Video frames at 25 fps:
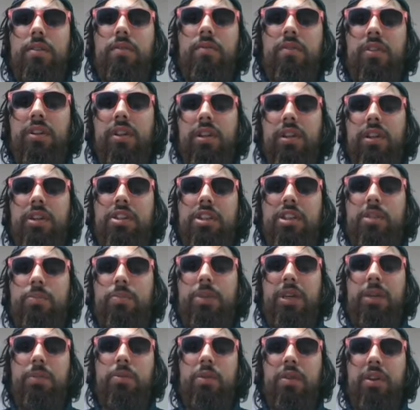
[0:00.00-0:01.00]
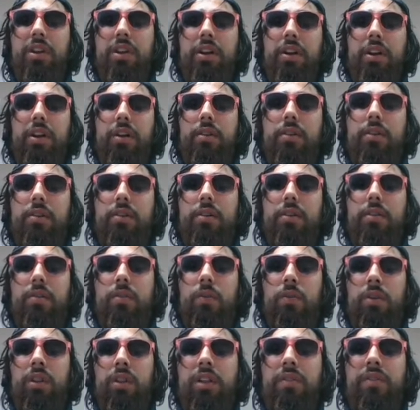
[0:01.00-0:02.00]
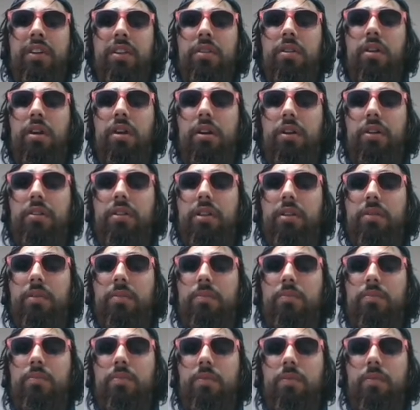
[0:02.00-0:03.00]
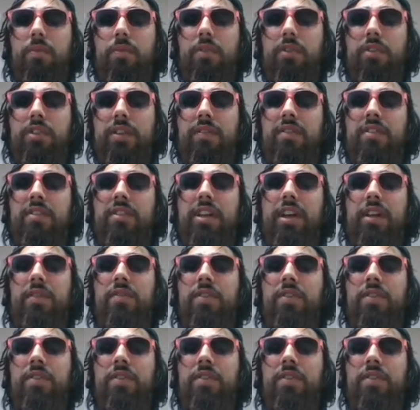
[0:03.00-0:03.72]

religious people here were living longer than Seventh-day